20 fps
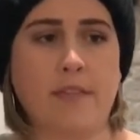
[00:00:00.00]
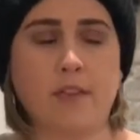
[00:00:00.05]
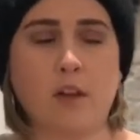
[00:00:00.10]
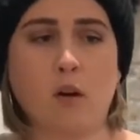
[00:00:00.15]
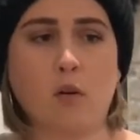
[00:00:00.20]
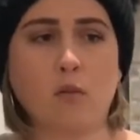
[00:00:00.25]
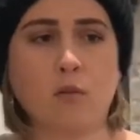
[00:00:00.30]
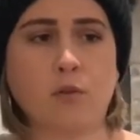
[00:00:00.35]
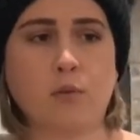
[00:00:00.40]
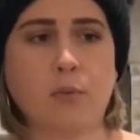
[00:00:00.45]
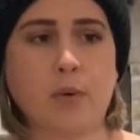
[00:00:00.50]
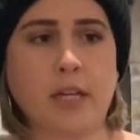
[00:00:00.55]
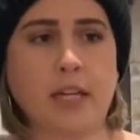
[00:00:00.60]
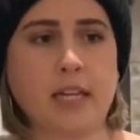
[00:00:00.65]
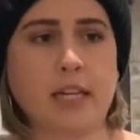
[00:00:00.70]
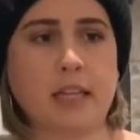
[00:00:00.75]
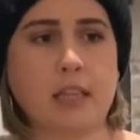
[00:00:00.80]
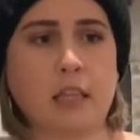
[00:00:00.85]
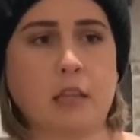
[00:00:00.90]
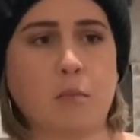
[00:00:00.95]
The older we
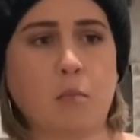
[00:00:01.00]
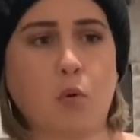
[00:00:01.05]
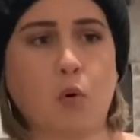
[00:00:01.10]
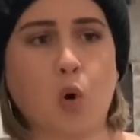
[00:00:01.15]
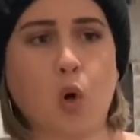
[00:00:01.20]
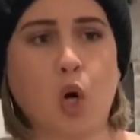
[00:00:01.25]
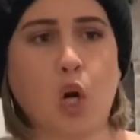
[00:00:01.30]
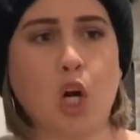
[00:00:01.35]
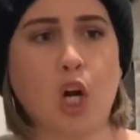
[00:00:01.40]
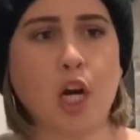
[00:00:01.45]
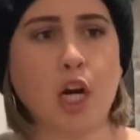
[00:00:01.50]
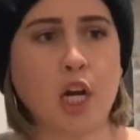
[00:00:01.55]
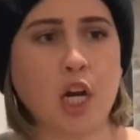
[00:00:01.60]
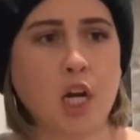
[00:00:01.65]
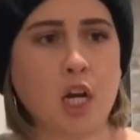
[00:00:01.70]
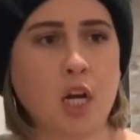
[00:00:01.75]
get, the more